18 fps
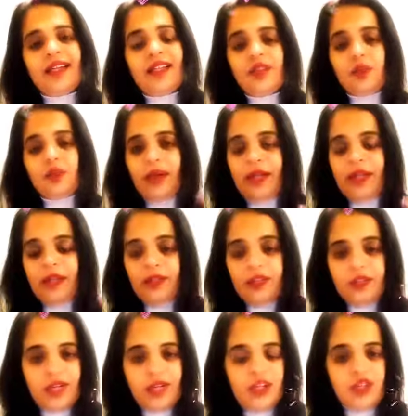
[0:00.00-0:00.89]
into my
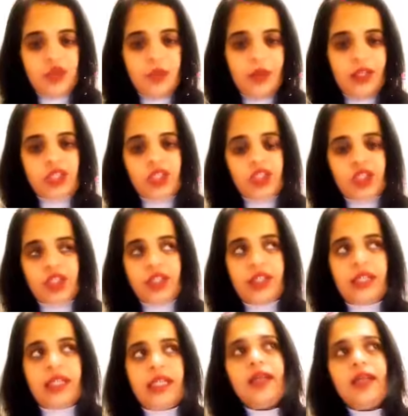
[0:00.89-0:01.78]
inner transformation
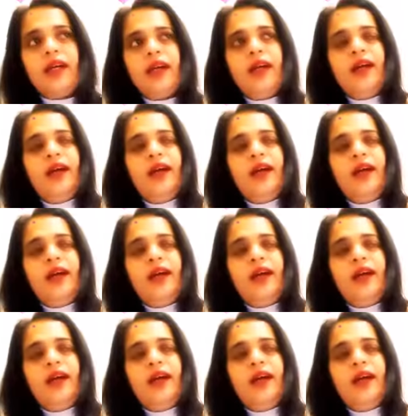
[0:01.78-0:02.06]
journey.